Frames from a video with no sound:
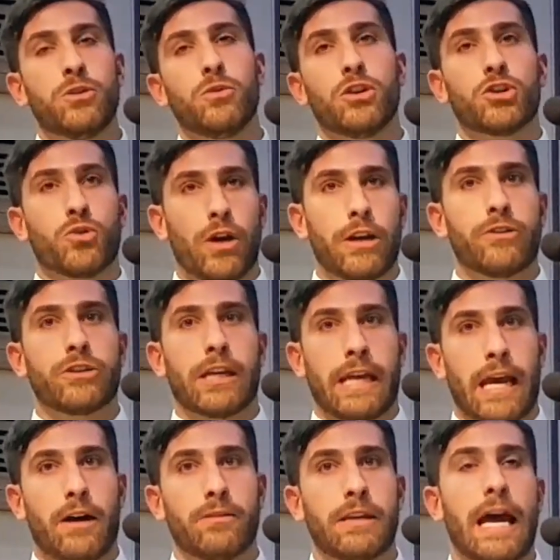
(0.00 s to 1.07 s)
into the
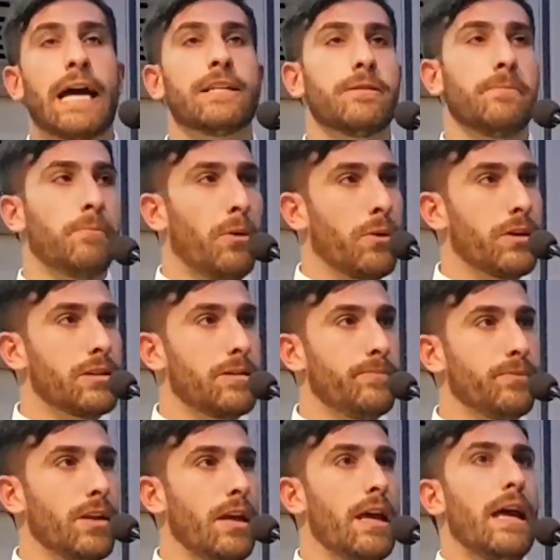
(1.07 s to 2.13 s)
trader's account as a bonus